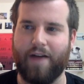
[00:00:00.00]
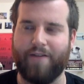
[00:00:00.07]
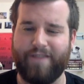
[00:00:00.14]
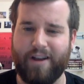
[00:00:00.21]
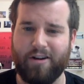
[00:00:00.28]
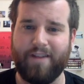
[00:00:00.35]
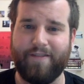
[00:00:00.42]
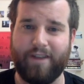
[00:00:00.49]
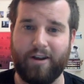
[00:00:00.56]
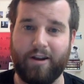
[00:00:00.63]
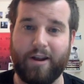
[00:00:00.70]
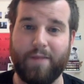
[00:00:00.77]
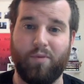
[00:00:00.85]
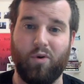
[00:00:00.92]
very,
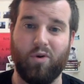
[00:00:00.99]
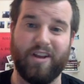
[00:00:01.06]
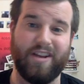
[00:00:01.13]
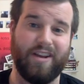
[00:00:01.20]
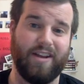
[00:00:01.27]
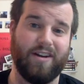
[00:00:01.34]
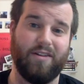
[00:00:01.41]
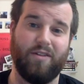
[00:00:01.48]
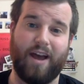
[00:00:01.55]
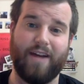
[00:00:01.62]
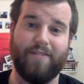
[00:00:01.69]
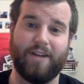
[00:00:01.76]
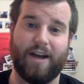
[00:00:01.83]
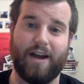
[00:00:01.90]
very important. And a
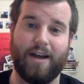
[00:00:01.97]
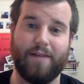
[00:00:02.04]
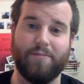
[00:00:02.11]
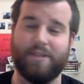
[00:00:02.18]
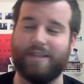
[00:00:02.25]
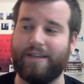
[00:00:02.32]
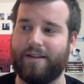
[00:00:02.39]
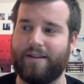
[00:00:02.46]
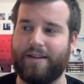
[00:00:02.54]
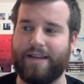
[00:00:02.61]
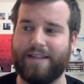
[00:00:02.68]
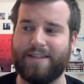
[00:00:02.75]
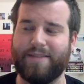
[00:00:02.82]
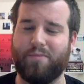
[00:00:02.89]
lot of times
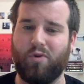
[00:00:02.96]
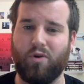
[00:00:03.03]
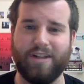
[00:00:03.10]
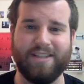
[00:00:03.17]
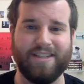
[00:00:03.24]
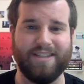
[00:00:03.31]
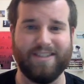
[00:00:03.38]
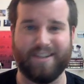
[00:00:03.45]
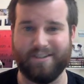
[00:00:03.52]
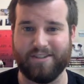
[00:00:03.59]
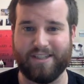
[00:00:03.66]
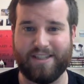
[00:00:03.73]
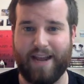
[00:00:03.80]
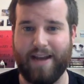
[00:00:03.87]
its importance is
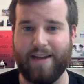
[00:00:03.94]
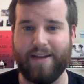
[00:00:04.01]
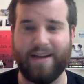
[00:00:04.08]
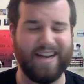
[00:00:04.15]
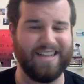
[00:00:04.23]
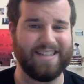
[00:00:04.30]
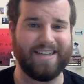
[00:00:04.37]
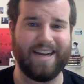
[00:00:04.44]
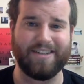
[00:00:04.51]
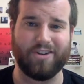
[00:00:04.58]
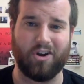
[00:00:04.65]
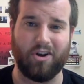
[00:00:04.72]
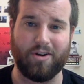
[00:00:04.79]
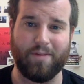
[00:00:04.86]
understated and it's
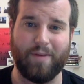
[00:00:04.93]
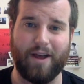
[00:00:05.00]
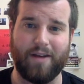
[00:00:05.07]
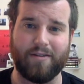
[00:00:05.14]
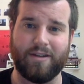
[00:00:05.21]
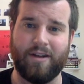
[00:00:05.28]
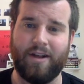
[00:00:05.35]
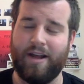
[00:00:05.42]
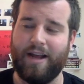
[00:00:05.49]
not talked about